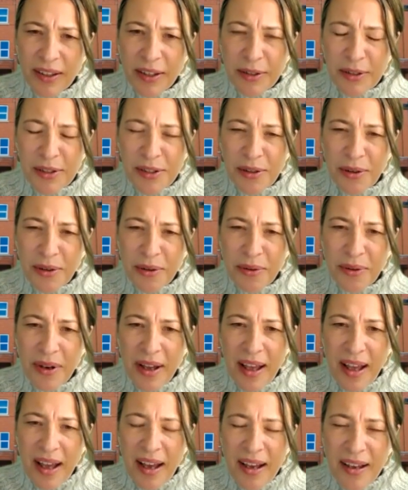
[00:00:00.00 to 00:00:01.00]
So
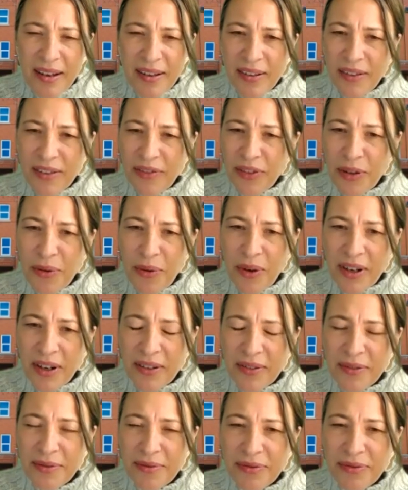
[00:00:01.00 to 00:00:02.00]
if you want
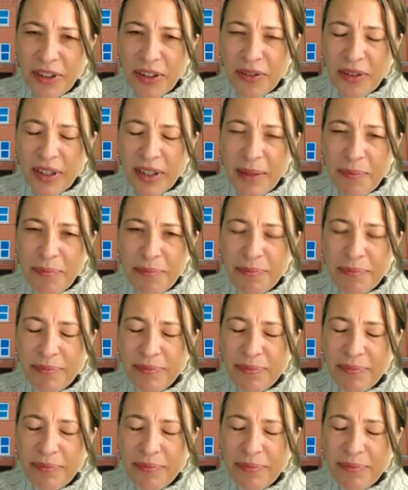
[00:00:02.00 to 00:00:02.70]
to,